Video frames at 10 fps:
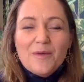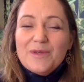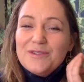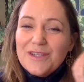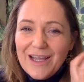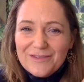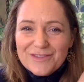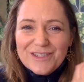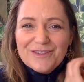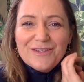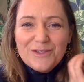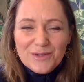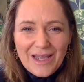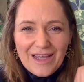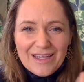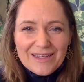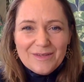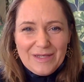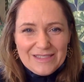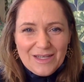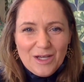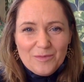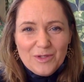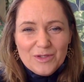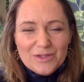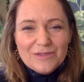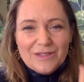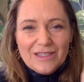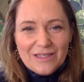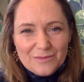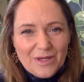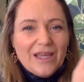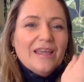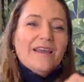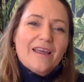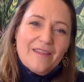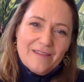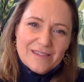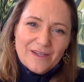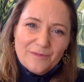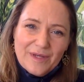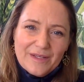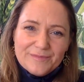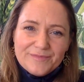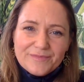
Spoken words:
But you don't have to. You can mix it up. You can do it the other way and then the ceremony.